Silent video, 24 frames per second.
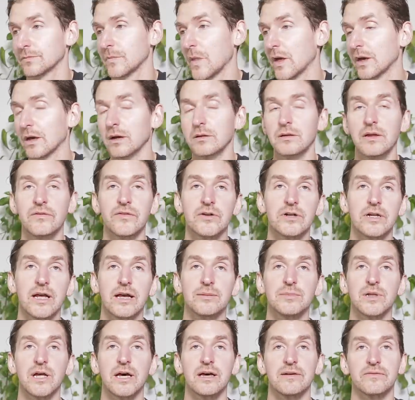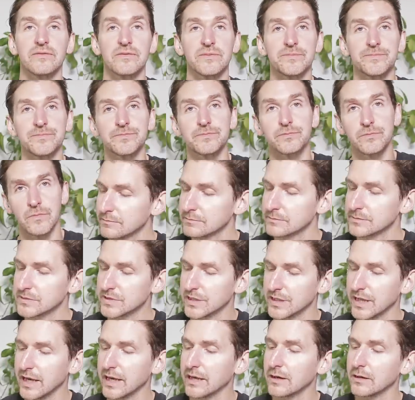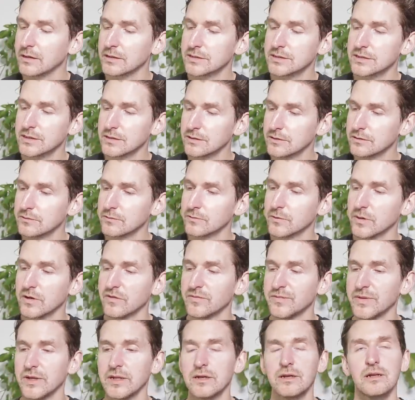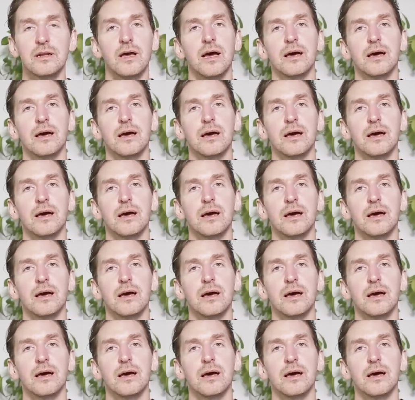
And go live your damn life. Today also would have been,